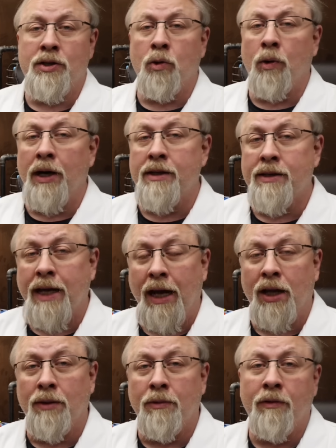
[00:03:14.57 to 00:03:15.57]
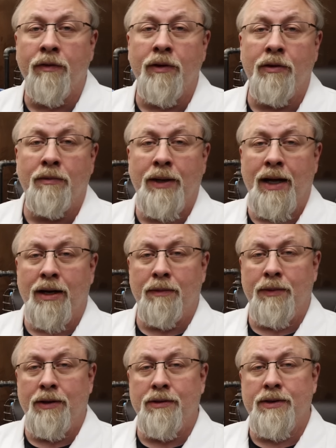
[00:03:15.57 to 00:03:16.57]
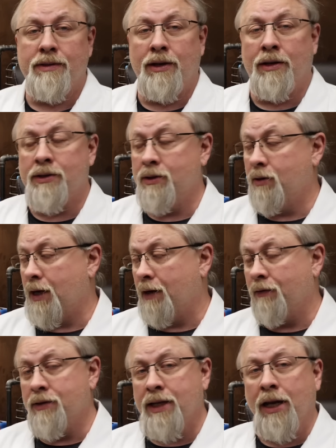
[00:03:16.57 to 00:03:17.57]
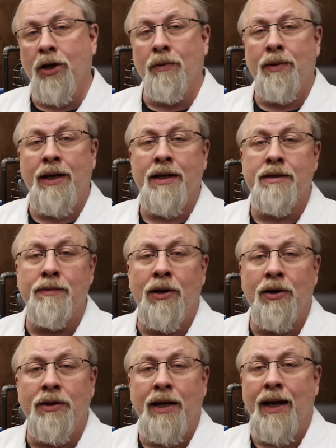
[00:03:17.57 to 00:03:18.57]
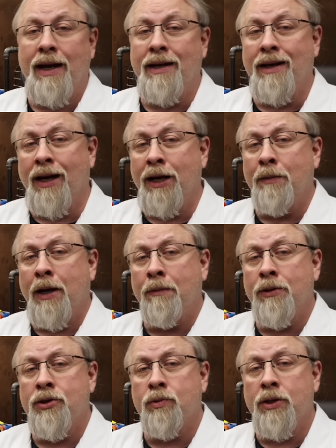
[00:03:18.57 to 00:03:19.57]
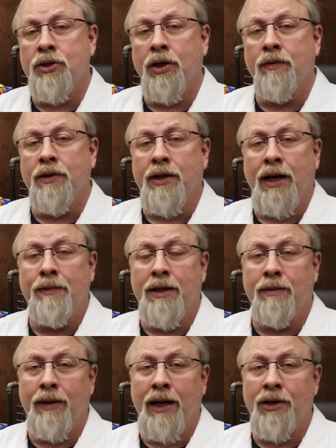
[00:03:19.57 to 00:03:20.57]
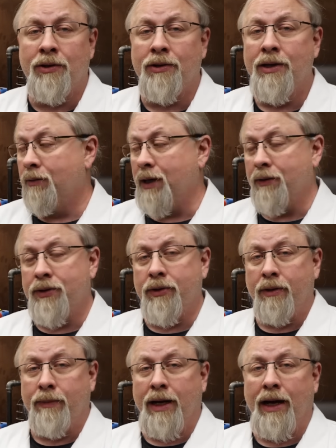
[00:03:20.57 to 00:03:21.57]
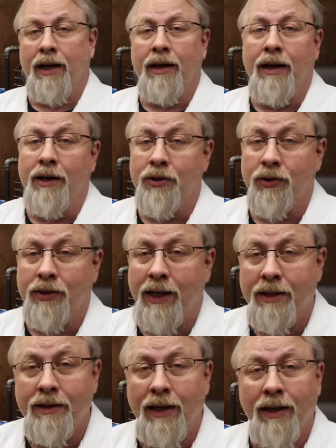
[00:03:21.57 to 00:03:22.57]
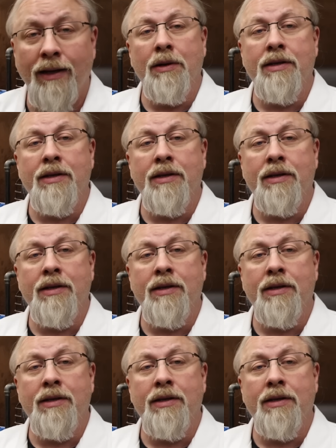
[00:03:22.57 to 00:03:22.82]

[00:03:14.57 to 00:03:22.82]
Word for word: is quite scalable for home backup use. It also offers a UPS mode that had an unpublished switchover time in the manual when I was doing my initial testing,